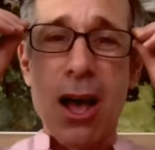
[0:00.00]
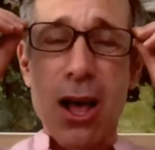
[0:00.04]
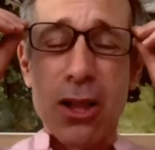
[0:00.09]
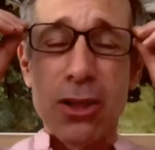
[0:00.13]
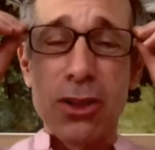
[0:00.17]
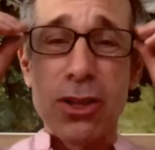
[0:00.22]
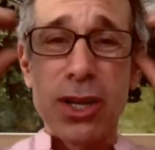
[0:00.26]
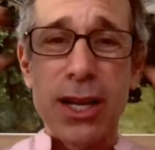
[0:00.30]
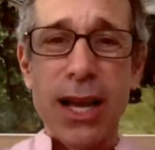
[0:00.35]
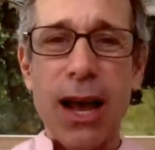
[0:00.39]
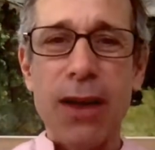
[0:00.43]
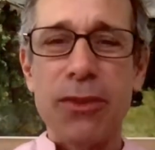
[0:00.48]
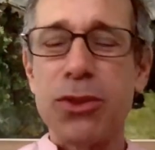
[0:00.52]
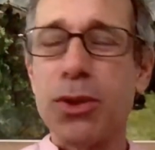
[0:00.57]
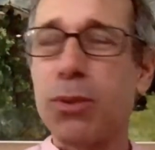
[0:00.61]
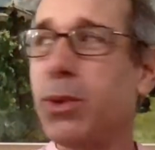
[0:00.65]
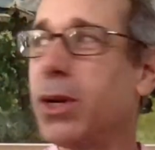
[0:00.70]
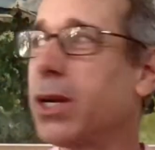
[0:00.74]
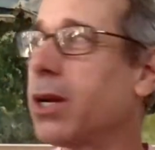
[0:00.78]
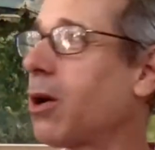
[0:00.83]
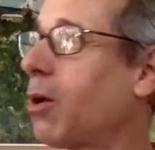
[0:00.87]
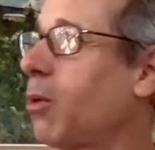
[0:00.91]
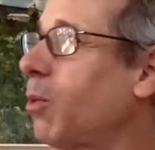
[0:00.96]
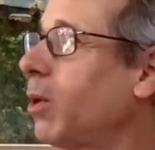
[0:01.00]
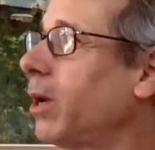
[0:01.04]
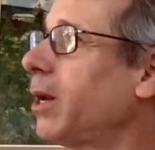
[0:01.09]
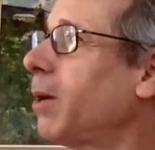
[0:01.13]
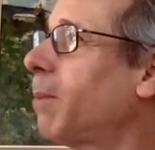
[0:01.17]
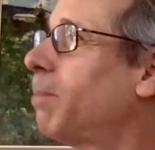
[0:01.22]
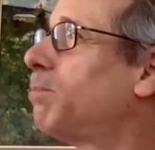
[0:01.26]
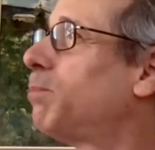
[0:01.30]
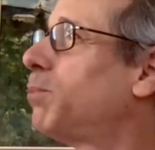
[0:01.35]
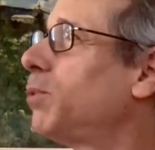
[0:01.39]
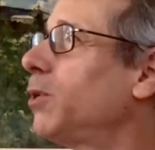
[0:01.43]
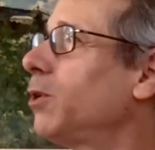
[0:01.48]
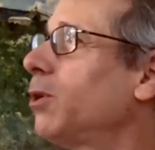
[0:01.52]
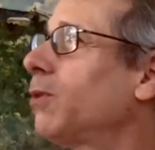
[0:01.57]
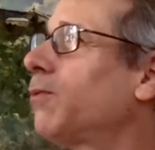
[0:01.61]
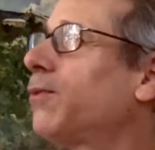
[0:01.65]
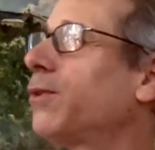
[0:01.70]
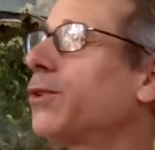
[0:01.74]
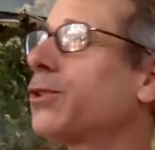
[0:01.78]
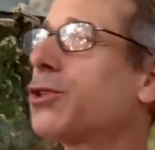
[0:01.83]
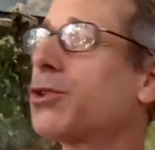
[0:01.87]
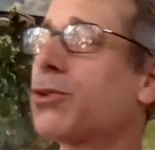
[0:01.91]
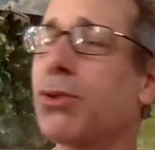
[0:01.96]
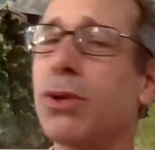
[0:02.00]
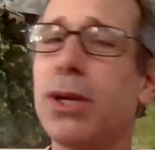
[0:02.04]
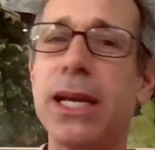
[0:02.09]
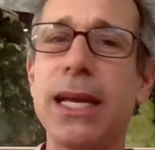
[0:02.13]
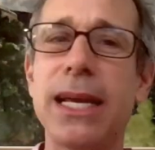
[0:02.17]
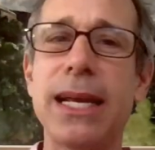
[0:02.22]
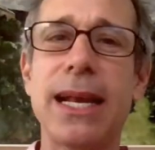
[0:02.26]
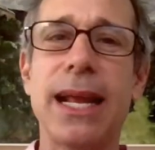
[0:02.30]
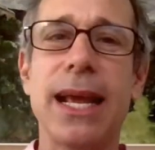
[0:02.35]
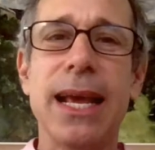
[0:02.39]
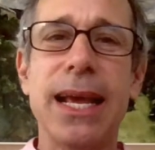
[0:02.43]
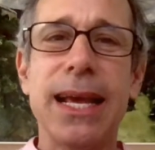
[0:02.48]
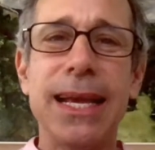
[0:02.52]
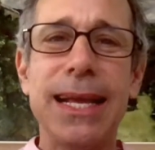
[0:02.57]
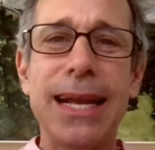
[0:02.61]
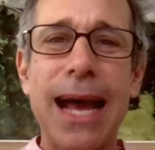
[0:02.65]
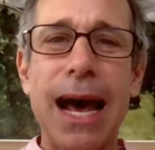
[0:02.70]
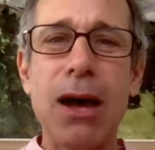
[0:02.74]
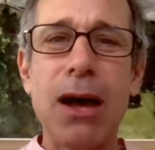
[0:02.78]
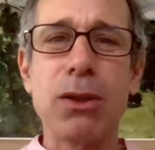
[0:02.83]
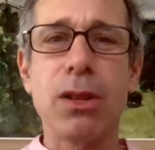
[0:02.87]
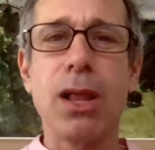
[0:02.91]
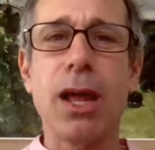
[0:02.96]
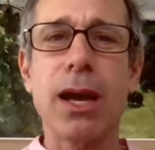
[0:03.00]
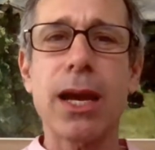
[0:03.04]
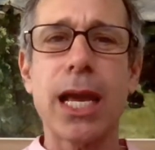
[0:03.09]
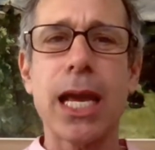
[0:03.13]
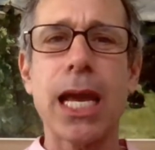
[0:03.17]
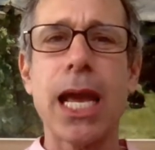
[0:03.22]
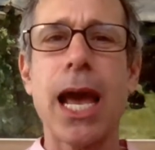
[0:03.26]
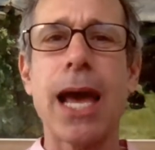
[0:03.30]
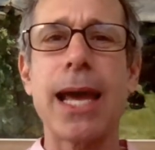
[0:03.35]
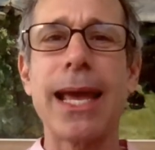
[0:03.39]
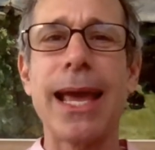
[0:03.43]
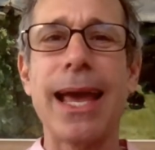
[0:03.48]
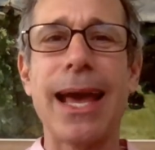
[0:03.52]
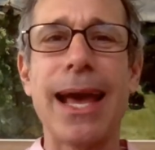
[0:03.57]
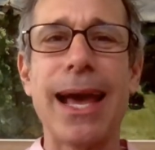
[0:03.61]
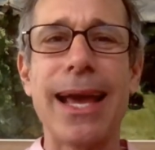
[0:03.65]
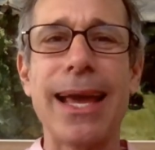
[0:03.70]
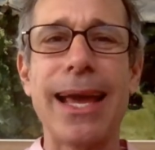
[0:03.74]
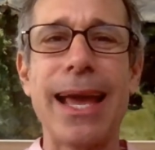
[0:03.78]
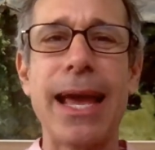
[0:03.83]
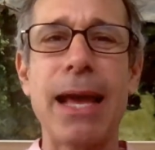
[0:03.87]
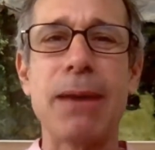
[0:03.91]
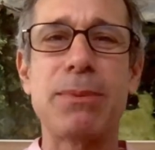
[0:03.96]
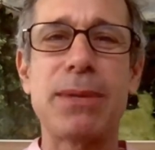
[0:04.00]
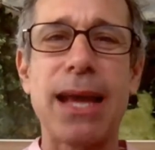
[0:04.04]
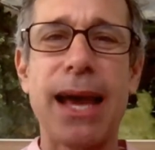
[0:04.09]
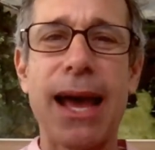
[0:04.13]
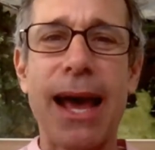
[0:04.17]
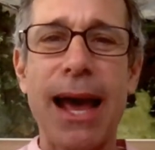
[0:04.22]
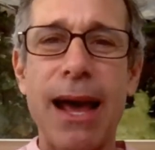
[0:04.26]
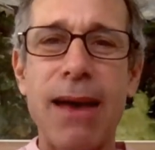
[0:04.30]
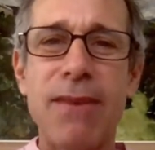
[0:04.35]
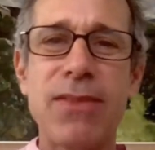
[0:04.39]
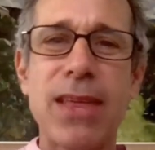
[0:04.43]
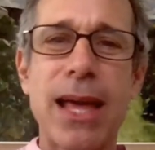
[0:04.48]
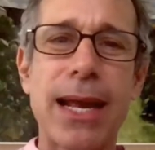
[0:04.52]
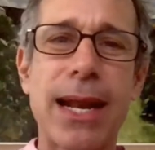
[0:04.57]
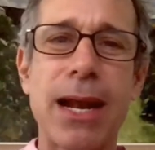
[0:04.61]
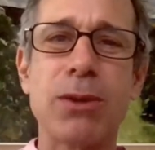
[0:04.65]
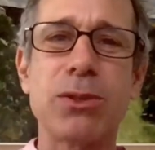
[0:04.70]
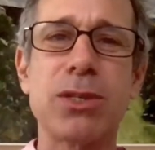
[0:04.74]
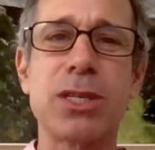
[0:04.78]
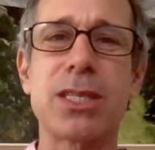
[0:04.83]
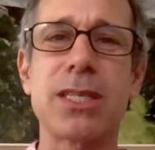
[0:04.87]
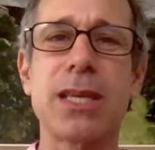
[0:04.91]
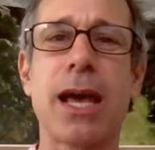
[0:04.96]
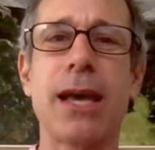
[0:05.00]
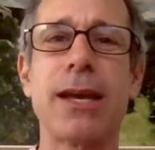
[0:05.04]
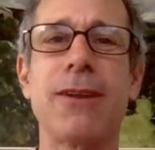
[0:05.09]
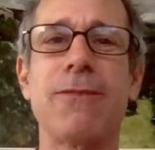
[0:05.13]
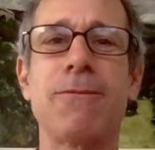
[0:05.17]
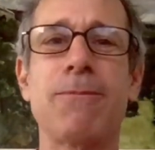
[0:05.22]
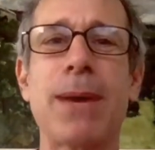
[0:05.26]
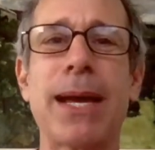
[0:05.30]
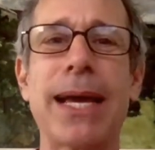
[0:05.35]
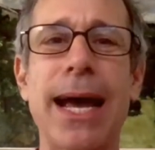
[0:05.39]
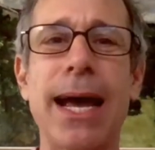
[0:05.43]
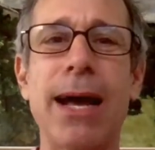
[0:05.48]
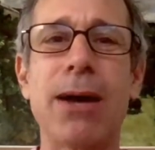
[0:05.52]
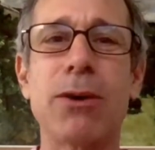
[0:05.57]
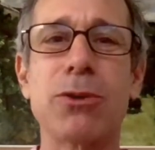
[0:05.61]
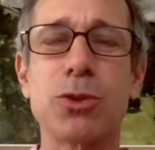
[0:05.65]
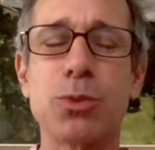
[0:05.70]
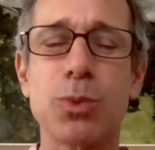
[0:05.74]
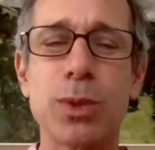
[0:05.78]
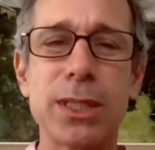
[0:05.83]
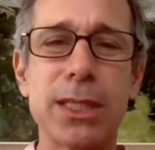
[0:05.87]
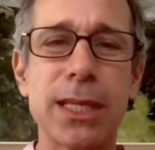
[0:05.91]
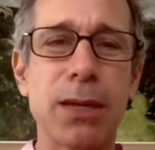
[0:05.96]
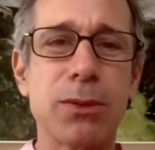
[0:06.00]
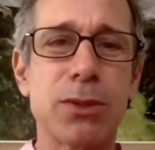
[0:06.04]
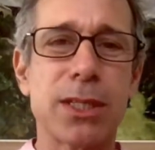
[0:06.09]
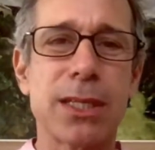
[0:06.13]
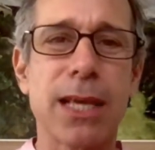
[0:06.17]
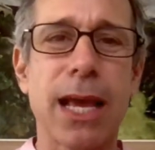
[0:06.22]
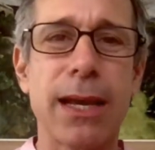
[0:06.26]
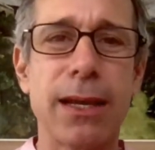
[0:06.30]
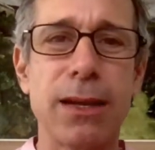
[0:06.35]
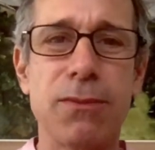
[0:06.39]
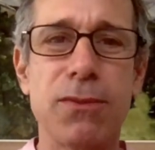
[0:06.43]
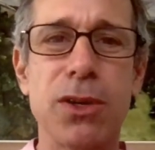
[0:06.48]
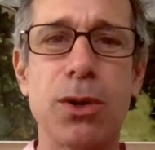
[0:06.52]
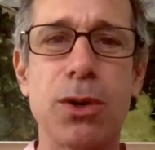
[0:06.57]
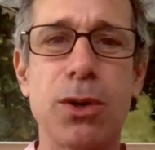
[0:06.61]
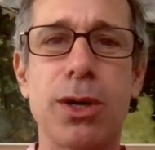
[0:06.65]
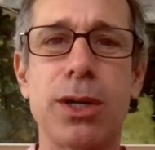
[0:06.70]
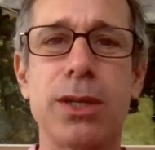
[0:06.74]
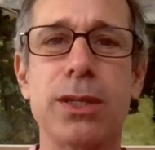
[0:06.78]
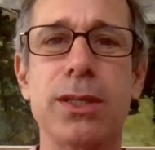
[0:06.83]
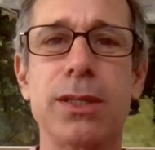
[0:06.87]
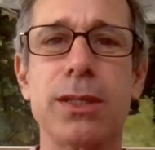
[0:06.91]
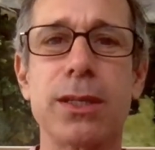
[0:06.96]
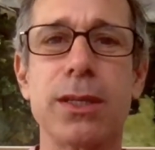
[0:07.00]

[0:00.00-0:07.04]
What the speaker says: Look out the window. Go, what a beautiful tree, and how lucky I am to have that outside of my house. What's outside of yours?